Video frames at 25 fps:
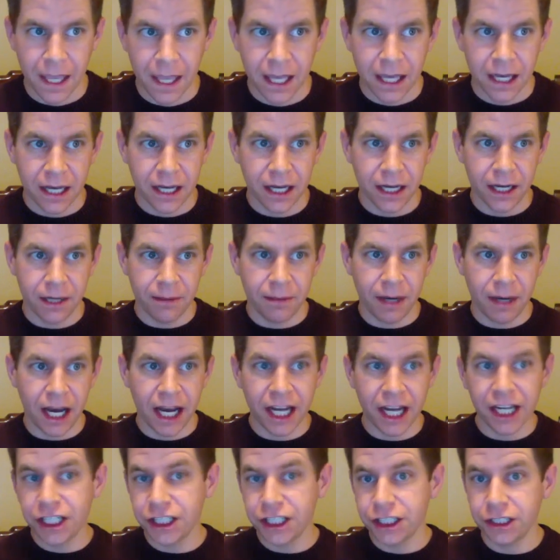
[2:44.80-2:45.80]

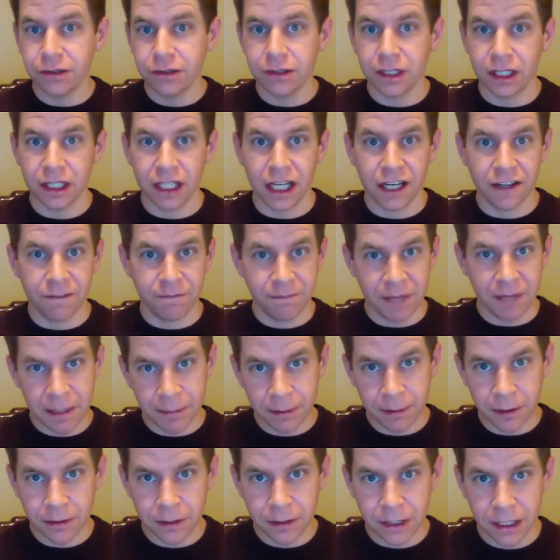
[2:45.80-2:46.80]
I shoot a lot of
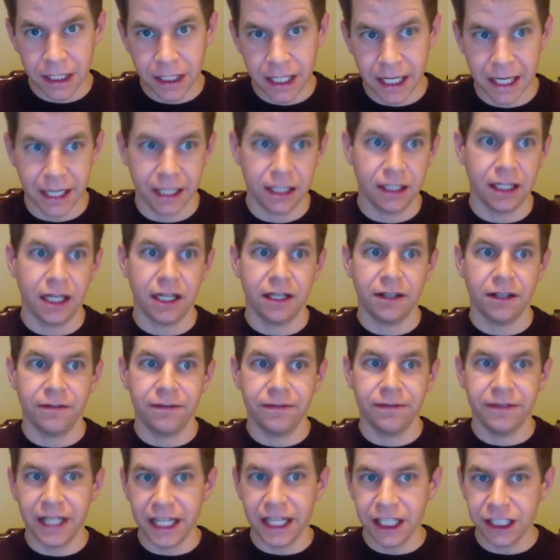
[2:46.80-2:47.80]
people and a lot
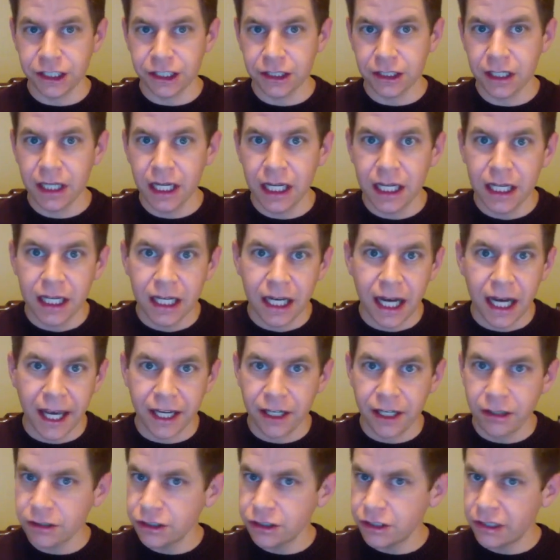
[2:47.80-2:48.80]
of nature. I
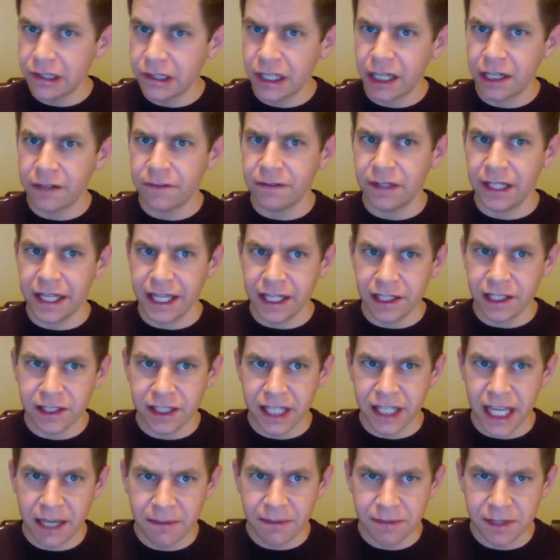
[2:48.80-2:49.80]
don't shoot a lot of
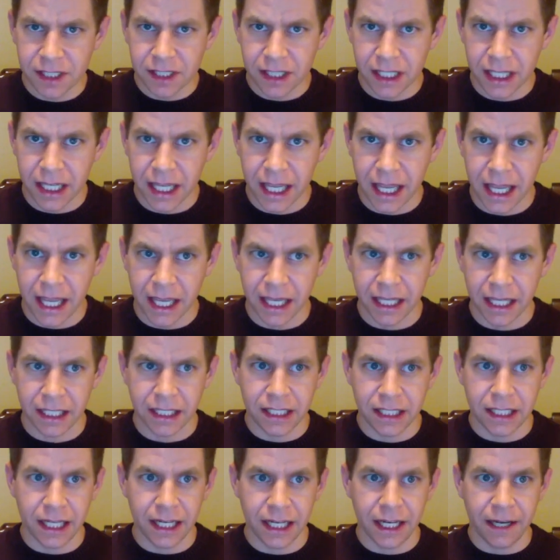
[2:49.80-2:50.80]
landscapes,
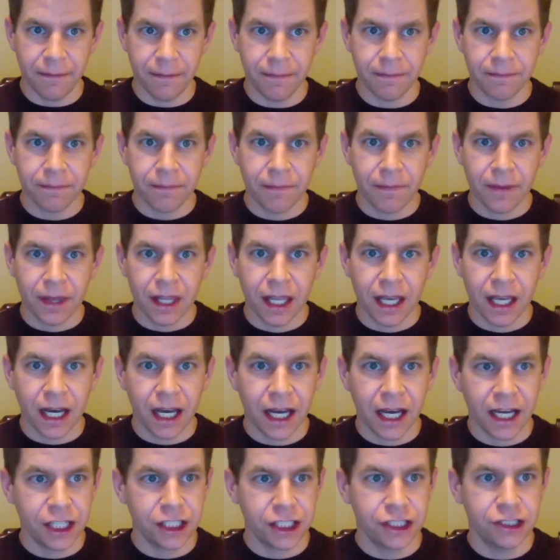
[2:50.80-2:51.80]
and
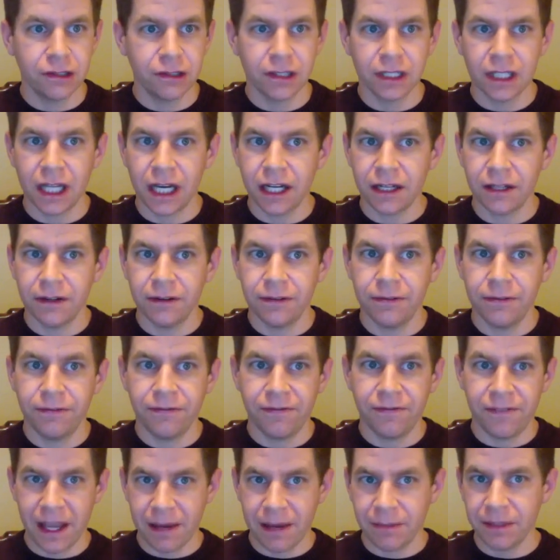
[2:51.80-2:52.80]
I shoot a lot of
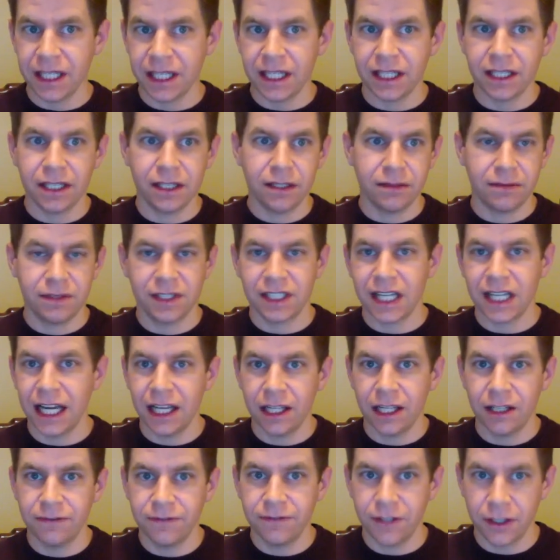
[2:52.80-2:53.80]

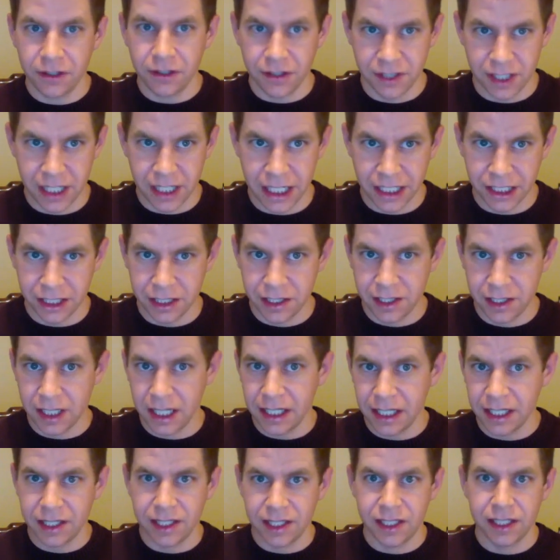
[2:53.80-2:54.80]
family-style photo sessions,
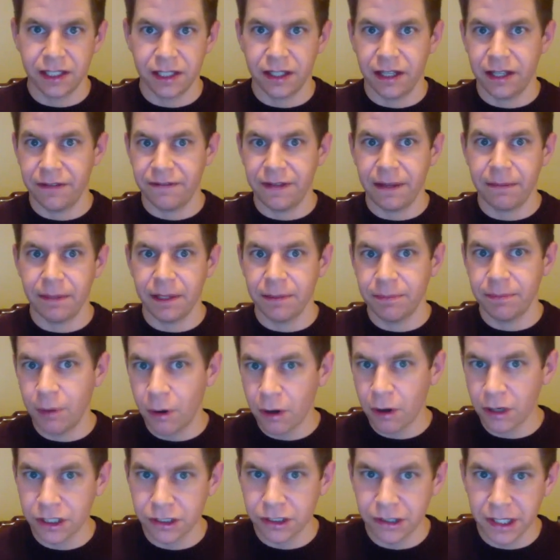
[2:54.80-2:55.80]
not necessarily family
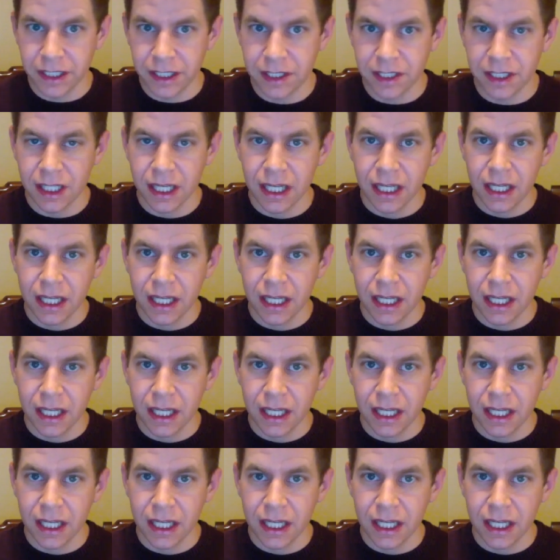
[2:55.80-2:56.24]
portraits,